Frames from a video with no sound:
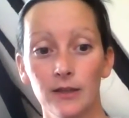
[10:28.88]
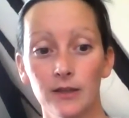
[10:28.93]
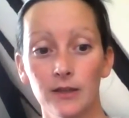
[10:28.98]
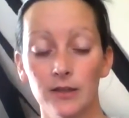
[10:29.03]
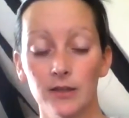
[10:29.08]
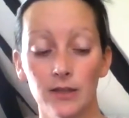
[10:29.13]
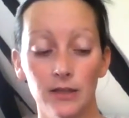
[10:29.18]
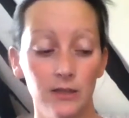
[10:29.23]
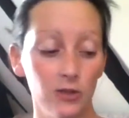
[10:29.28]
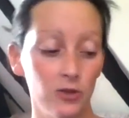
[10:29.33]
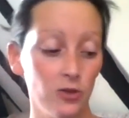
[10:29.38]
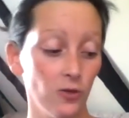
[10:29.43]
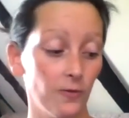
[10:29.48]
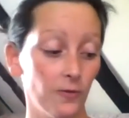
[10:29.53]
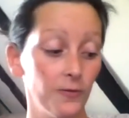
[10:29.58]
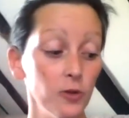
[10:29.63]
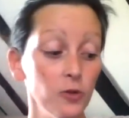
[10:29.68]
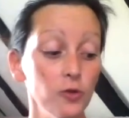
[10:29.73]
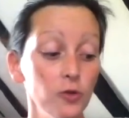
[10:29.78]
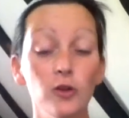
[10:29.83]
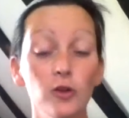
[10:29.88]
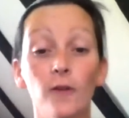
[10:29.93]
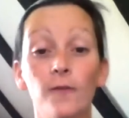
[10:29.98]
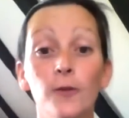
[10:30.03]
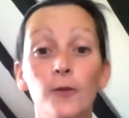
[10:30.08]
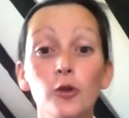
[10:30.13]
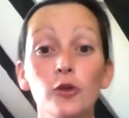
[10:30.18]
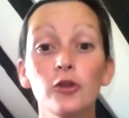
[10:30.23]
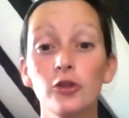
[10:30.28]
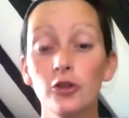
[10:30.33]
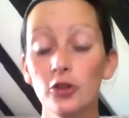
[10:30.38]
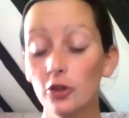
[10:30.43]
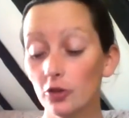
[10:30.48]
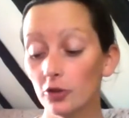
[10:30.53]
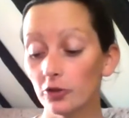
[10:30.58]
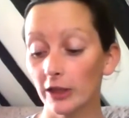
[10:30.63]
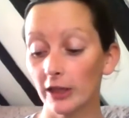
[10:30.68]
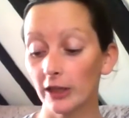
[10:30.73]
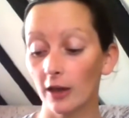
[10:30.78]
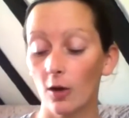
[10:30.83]
So this is your food
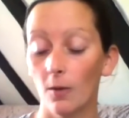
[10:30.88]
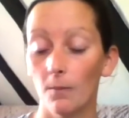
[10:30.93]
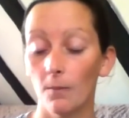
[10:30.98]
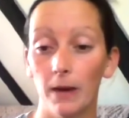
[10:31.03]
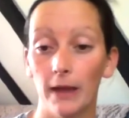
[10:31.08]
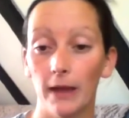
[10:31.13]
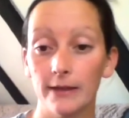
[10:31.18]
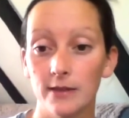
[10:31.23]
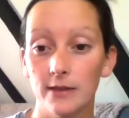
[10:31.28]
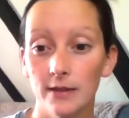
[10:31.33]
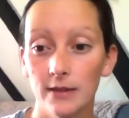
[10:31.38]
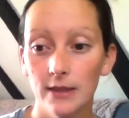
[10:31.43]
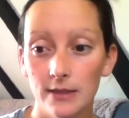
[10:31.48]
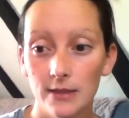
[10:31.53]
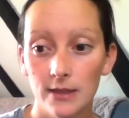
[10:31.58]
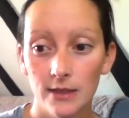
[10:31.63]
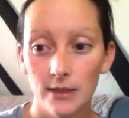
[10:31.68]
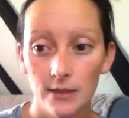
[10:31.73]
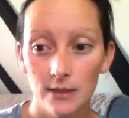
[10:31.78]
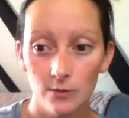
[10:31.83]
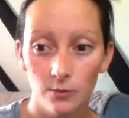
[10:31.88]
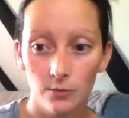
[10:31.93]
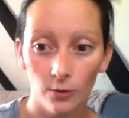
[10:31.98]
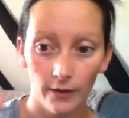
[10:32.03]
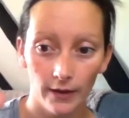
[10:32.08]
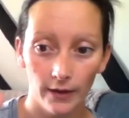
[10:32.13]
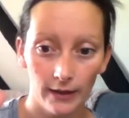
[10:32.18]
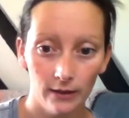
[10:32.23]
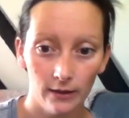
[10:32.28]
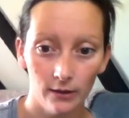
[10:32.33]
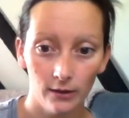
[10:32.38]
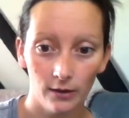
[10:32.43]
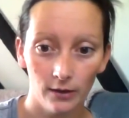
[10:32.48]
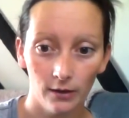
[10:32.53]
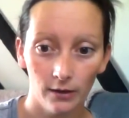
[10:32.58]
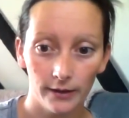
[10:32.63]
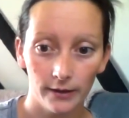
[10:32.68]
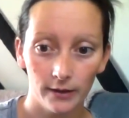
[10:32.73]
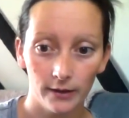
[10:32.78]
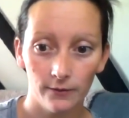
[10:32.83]
nutrient complex, and this is what they look
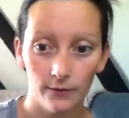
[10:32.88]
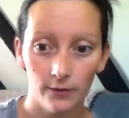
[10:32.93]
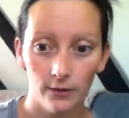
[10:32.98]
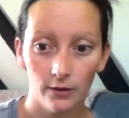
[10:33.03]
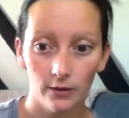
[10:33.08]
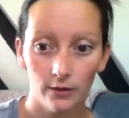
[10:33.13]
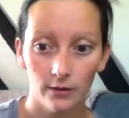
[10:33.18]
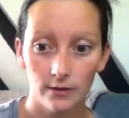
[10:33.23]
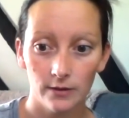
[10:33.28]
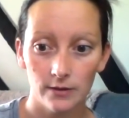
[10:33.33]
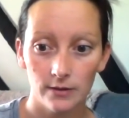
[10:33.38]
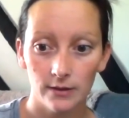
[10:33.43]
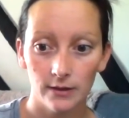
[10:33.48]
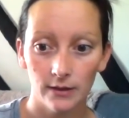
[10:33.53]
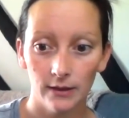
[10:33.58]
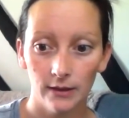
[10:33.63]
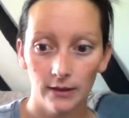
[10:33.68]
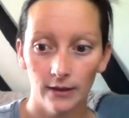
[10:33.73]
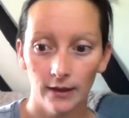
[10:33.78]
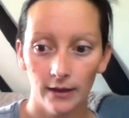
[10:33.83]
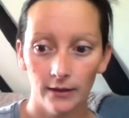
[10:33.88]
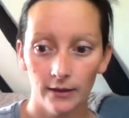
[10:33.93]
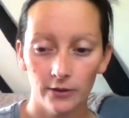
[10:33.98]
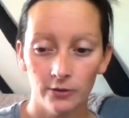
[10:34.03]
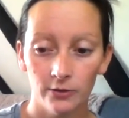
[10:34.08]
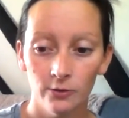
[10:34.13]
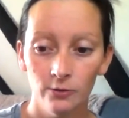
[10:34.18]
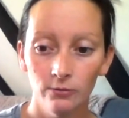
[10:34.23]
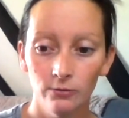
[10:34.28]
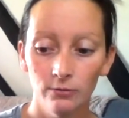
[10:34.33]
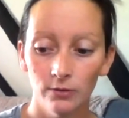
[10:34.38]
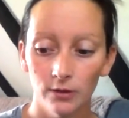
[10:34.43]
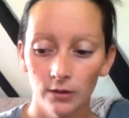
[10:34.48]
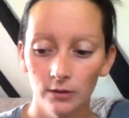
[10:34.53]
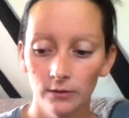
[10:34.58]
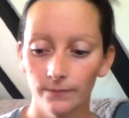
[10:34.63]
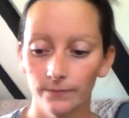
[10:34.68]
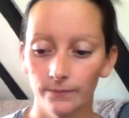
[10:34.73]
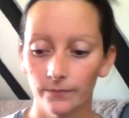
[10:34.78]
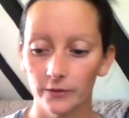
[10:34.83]
like, if you can see that.
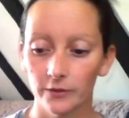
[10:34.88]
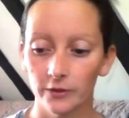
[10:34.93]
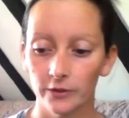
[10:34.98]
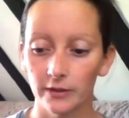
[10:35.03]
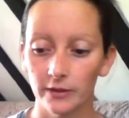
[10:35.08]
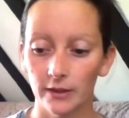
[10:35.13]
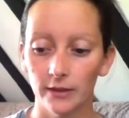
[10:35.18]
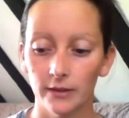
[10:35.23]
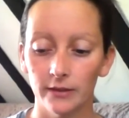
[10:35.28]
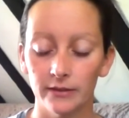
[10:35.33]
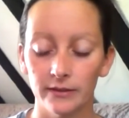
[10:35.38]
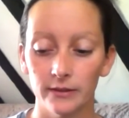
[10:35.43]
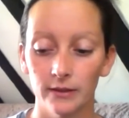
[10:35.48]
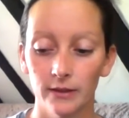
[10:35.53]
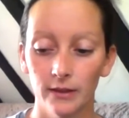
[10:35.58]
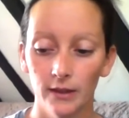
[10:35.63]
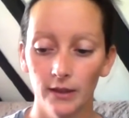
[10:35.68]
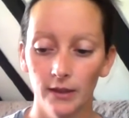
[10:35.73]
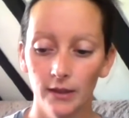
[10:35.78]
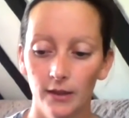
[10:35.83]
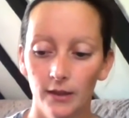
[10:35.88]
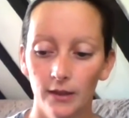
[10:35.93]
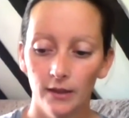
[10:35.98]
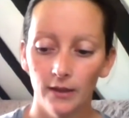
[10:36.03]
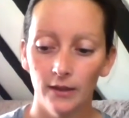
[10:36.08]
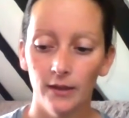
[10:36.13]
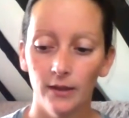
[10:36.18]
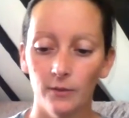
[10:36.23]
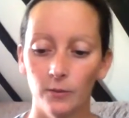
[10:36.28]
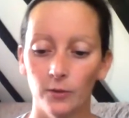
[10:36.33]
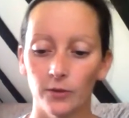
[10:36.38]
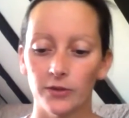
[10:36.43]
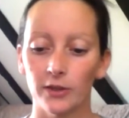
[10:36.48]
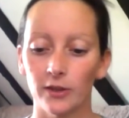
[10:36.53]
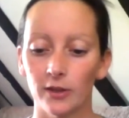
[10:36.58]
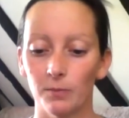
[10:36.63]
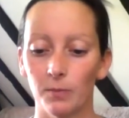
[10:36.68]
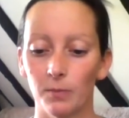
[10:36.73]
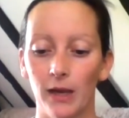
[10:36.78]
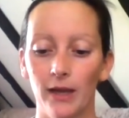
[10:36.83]
Oh, that was a
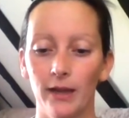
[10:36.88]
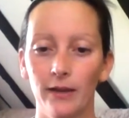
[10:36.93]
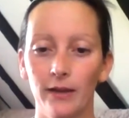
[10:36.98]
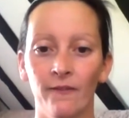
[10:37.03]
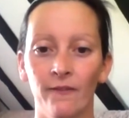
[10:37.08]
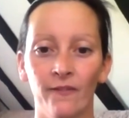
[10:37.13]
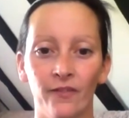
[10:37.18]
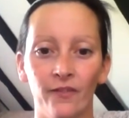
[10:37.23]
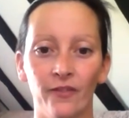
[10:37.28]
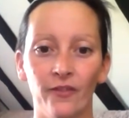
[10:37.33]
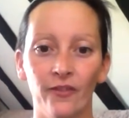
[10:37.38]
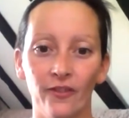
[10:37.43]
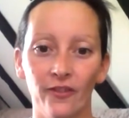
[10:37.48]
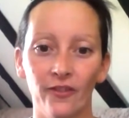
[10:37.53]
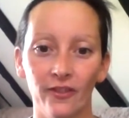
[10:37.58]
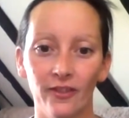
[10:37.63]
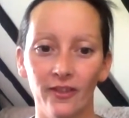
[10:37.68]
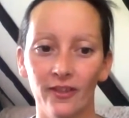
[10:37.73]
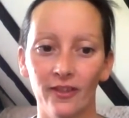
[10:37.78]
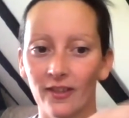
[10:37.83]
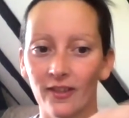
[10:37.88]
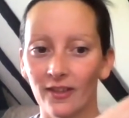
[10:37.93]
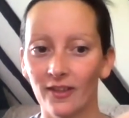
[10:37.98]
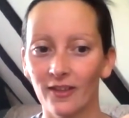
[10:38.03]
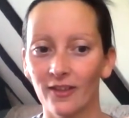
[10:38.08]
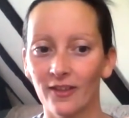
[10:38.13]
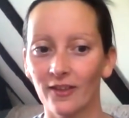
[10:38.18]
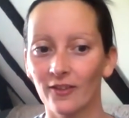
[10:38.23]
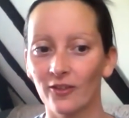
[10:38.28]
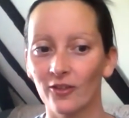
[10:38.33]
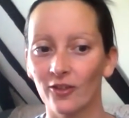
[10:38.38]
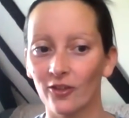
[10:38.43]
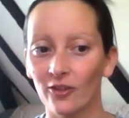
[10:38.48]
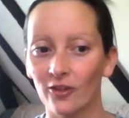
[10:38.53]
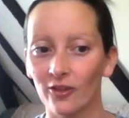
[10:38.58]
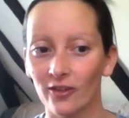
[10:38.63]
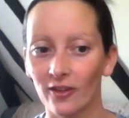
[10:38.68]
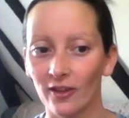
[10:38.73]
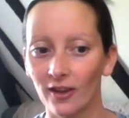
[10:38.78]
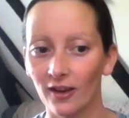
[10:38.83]
good plan. It's just
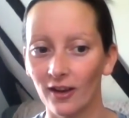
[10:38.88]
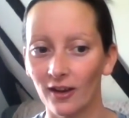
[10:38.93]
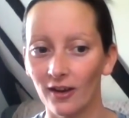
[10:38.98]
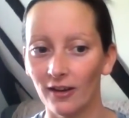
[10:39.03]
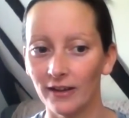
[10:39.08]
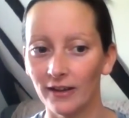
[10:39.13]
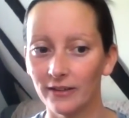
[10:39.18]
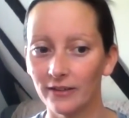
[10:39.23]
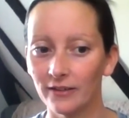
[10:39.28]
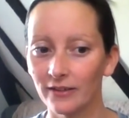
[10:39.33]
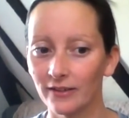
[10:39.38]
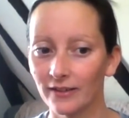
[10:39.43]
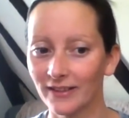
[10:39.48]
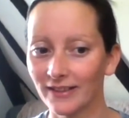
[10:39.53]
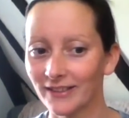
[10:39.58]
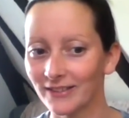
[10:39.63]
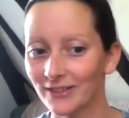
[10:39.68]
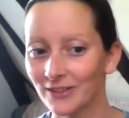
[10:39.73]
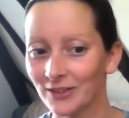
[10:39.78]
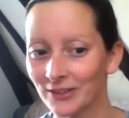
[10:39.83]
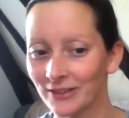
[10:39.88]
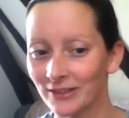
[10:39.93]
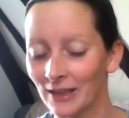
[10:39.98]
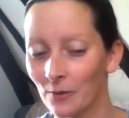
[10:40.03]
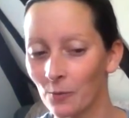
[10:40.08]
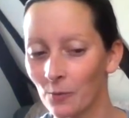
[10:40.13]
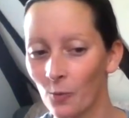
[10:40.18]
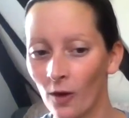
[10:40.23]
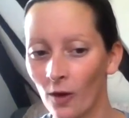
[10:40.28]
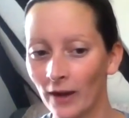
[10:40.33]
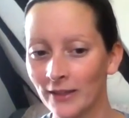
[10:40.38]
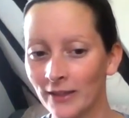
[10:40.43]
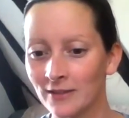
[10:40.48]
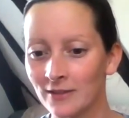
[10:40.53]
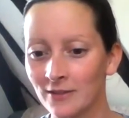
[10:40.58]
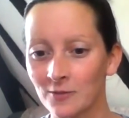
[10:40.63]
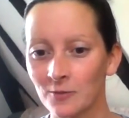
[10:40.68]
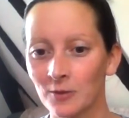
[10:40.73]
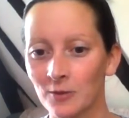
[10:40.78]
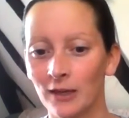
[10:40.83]
because of the light. It's because they're white
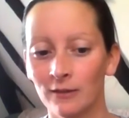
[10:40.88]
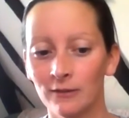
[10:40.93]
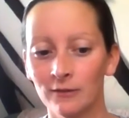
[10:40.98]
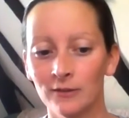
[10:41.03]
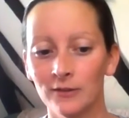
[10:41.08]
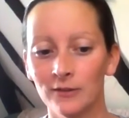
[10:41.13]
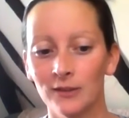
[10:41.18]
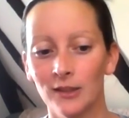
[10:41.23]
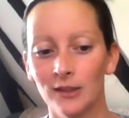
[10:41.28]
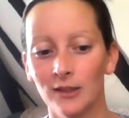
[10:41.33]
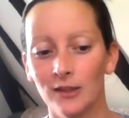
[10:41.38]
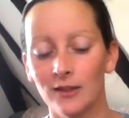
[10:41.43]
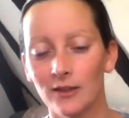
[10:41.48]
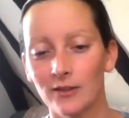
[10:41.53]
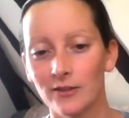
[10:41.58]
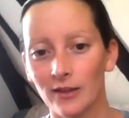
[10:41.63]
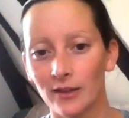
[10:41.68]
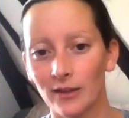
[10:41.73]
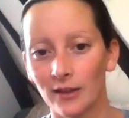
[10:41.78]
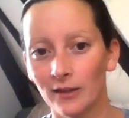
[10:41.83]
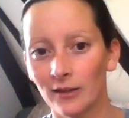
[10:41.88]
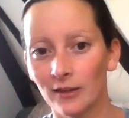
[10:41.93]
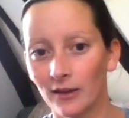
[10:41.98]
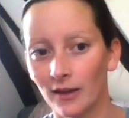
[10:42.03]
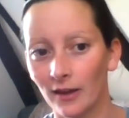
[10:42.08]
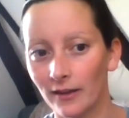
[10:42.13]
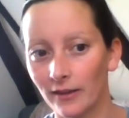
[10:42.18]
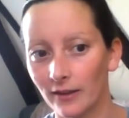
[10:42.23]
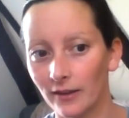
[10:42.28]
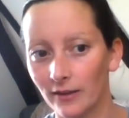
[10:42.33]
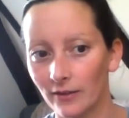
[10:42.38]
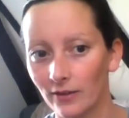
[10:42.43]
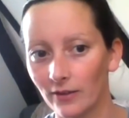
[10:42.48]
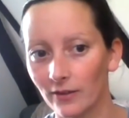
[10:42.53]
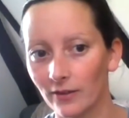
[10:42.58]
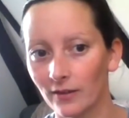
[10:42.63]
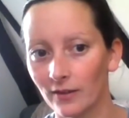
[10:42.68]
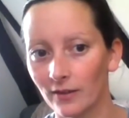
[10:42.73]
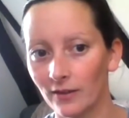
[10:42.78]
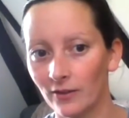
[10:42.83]
as well. So they look like
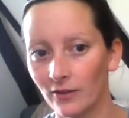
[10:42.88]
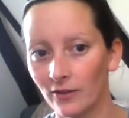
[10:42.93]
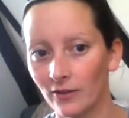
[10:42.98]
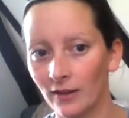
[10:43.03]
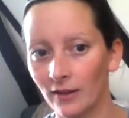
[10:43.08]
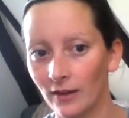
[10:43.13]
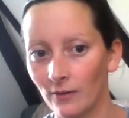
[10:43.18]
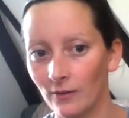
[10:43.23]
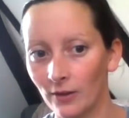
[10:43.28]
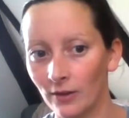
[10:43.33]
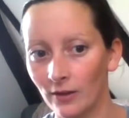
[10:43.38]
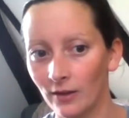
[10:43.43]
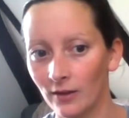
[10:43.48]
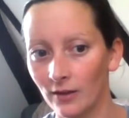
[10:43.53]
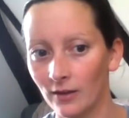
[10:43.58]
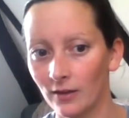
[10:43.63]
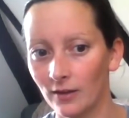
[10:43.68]
this. You see that one?